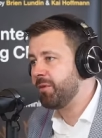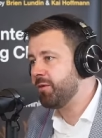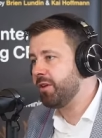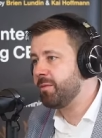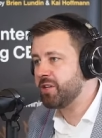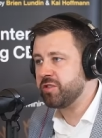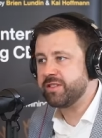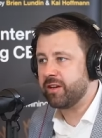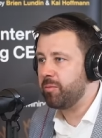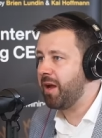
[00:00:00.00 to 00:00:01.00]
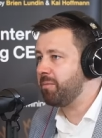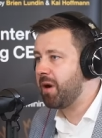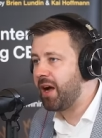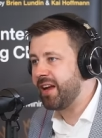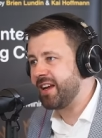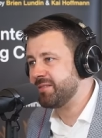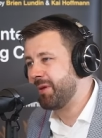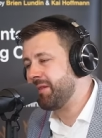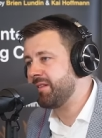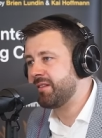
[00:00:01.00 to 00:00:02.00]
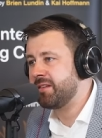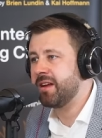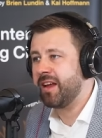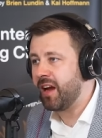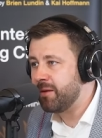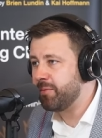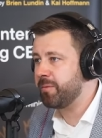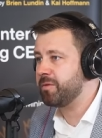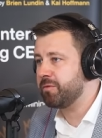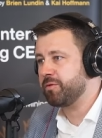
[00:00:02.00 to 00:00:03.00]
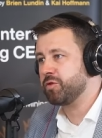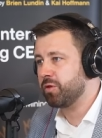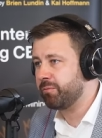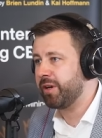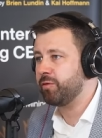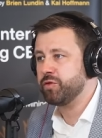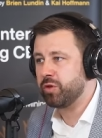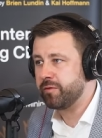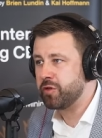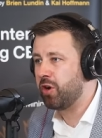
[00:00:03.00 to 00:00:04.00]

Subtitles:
You mentioned central bank buying has been ticking up to sort of bring reserves